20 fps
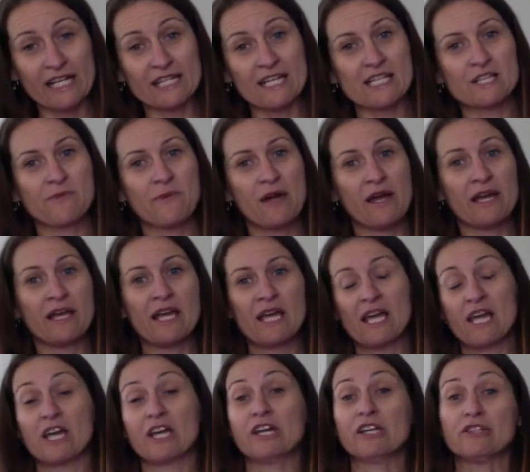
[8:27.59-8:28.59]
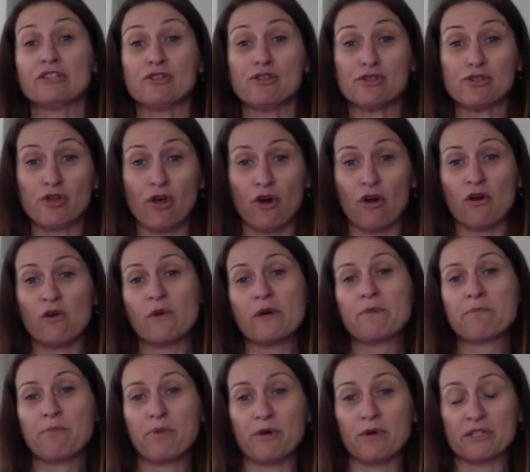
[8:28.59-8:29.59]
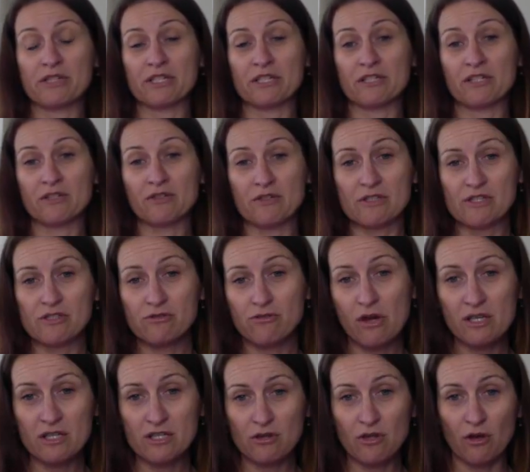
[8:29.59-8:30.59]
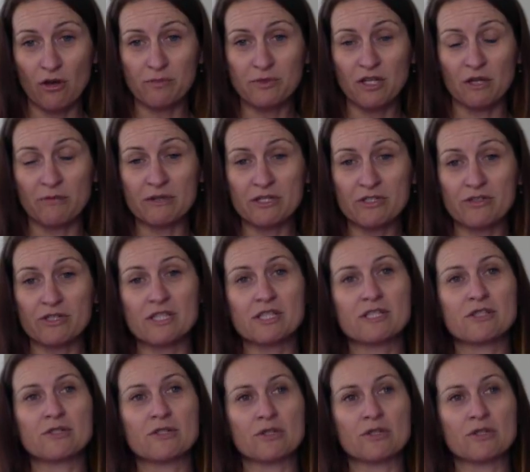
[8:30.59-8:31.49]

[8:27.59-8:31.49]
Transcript: That's why it's so important to stress to your optometrist